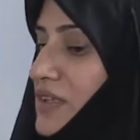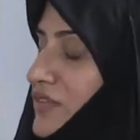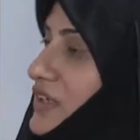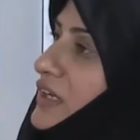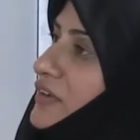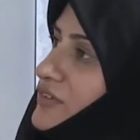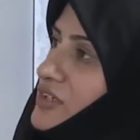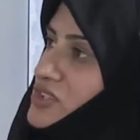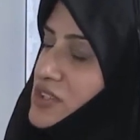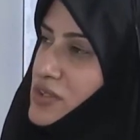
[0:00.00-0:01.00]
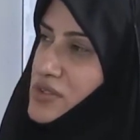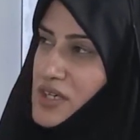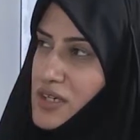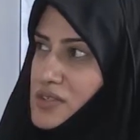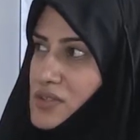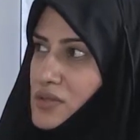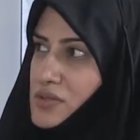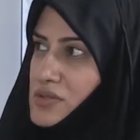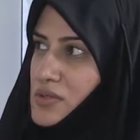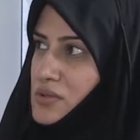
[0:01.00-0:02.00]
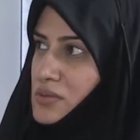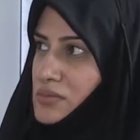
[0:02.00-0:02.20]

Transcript: the vanilla version that you're saying it's not so?